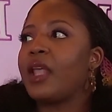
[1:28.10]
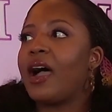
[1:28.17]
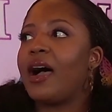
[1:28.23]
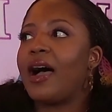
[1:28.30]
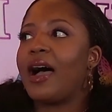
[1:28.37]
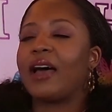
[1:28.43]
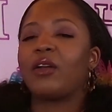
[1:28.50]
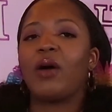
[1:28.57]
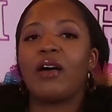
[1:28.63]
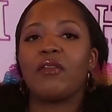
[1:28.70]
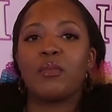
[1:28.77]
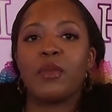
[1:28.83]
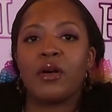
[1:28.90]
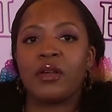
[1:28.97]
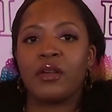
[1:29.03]
I don't have a
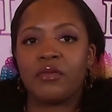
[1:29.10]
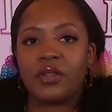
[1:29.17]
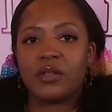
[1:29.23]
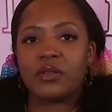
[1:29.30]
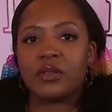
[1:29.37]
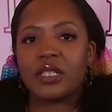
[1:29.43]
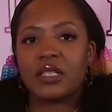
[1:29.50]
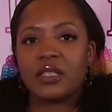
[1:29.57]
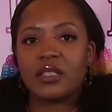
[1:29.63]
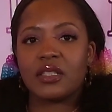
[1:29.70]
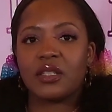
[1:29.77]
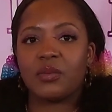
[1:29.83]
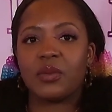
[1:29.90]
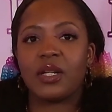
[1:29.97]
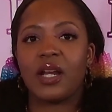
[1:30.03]
million views, so
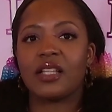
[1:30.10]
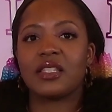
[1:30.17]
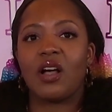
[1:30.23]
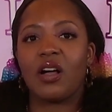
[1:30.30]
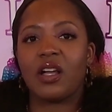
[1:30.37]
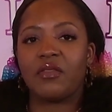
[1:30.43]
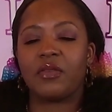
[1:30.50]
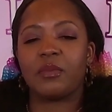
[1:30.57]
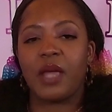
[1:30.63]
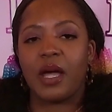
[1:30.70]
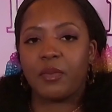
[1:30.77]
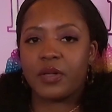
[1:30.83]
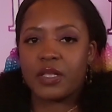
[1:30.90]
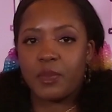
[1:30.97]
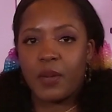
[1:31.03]
we're not talking from that
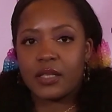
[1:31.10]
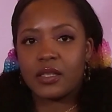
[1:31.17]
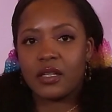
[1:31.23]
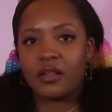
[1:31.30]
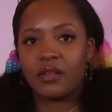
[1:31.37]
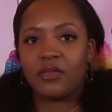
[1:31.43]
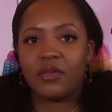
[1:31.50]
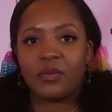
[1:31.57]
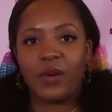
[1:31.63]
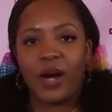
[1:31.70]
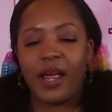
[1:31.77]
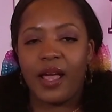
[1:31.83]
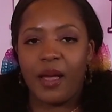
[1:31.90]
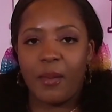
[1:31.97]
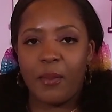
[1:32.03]
perspective, right?
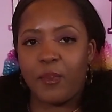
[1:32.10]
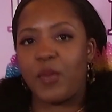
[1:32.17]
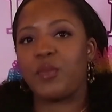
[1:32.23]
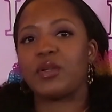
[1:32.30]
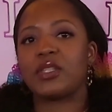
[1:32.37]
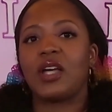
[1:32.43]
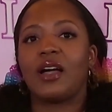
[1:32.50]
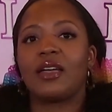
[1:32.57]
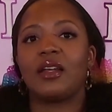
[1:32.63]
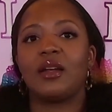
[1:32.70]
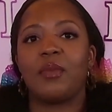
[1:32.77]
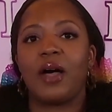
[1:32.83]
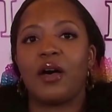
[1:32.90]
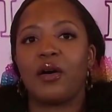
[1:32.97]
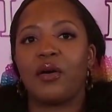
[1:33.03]
But we're talking
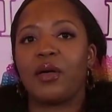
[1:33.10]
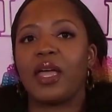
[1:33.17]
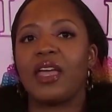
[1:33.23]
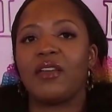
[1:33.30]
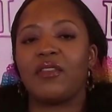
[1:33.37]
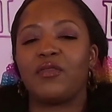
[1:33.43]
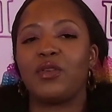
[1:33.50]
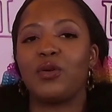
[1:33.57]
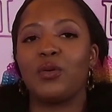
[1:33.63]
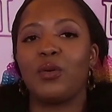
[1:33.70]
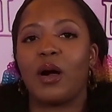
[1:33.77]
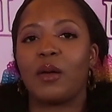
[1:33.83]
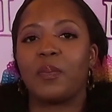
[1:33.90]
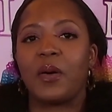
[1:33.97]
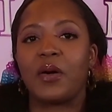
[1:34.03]
about if you are
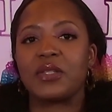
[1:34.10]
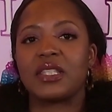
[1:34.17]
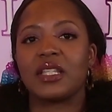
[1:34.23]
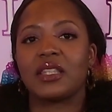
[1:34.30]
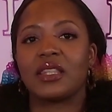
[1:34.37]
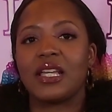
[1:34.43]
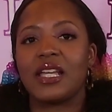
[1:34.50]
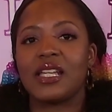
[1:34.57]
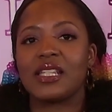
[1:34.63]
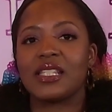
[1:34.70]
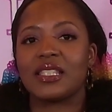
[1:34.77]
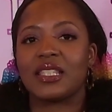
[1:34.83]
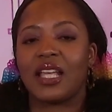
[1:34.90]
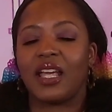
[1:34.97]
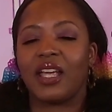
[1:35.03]
posting things
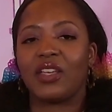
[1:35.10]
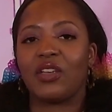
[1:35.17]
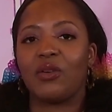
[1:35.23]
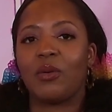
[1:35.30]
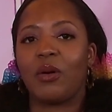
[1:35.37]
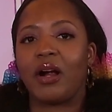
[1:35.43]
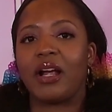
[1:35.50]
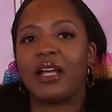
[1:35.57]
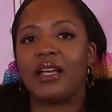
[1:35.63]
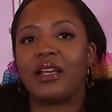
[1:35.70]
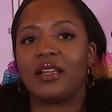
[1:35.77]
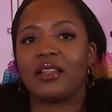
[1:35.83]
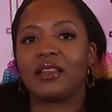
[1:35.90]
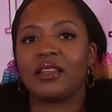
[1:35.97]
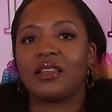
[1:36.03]
and you are
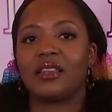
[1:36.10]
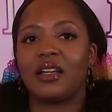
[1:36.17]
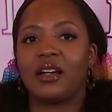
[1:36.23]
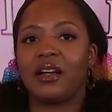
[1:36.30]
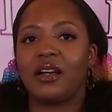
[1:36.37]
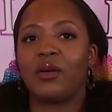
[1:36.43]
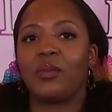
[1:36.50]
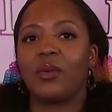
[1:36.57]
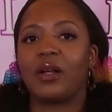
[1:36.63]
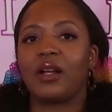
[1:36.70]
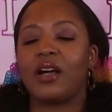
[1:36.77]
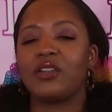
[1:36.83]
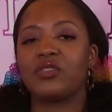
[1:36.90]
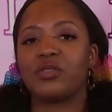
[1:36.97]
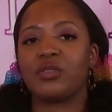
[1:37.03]
in the
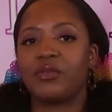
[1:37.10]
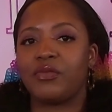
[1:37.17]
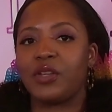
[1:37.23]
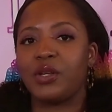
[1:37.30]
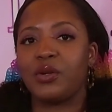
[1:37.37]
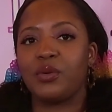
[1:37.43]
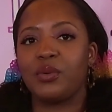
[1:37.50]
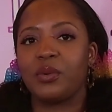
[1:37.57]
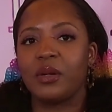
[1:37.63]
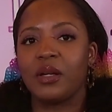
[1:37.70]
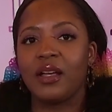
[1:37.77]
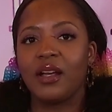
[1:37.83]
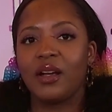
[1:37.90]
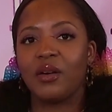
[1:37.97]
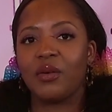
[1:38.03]
100 view
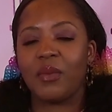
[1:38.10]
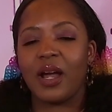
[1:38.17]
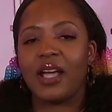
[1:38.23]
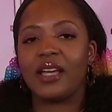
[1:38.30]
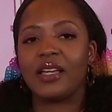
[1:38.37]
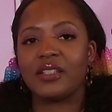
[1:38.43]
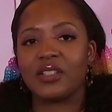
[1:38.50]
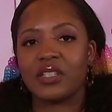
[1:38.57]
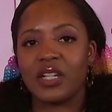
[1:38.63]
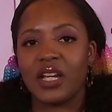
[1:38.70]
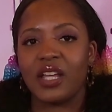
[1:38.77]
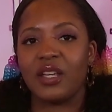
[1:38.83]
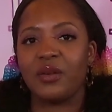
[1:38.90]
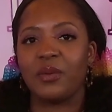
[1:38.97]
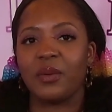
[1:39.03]
range and
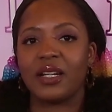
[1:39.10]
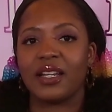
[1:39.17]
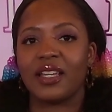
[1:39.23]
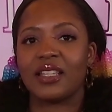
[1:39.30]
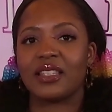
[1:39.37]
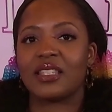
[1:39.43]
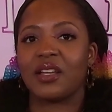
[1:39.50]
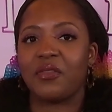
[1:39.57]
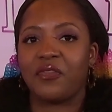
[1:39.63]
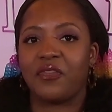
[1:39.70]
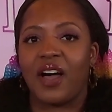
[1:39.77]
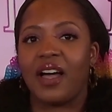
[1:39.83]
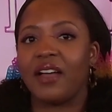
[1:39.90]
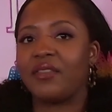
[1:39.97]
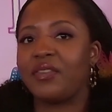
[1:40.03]
you want to get to
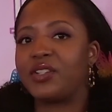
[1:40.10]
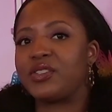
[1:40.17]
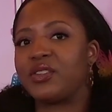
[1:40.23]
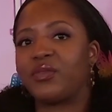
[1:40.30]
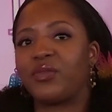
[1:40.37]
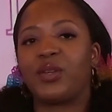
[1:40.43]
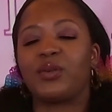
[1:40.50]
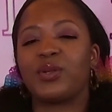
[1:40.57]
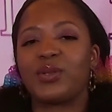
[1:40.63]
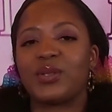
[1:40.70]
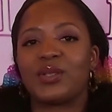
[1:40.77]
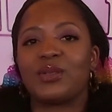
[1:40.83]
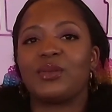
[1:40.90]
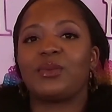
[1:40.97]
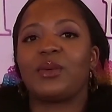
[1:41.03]
500 views
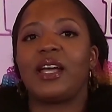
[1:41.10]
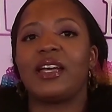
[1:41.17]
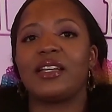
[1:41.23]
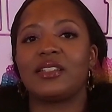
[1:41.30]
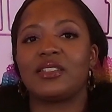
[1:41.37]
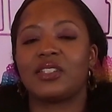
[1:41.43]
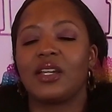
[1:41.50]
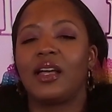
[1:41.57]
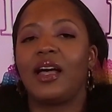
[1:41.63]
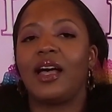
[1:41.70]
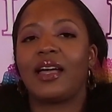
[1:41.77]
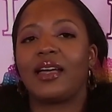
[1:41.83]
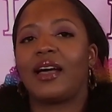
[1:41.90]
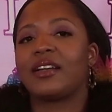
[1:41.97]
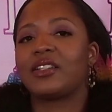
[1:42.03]
range, I
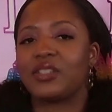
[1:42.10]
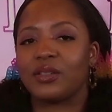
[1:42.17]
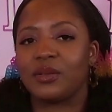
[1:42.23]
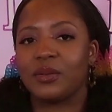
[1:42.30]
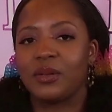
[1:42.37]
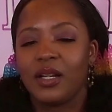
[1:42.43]
got you.